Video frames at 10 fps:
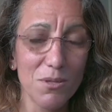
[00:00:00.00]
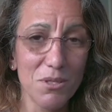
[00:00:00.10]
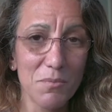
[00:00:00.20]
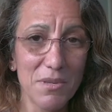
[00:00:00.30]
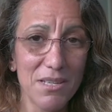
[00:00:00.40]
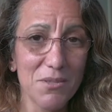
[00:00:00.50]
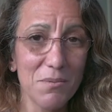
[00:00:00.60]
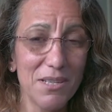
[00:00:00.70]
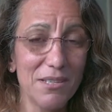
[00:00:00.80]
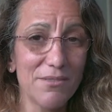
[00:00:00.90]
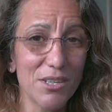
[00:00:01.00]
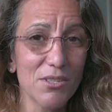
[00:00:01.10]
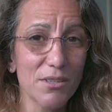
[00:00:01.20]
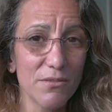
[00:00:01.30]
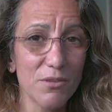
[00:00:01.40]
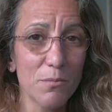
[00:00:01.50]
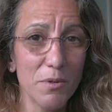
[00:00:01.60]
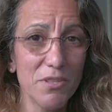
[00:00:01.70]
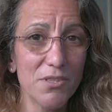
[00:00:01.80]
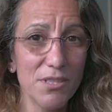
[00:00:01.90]
Well, it's because we leave ourselves
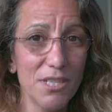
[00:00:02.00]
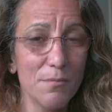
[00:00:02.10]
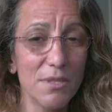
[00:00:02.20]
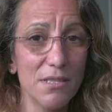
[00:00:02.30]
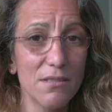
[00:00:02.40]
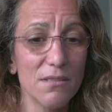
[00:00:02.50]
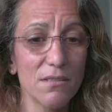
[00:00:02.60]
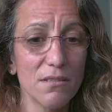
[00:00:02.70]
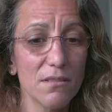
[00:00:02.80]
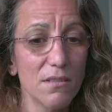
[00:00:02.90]
open to demons.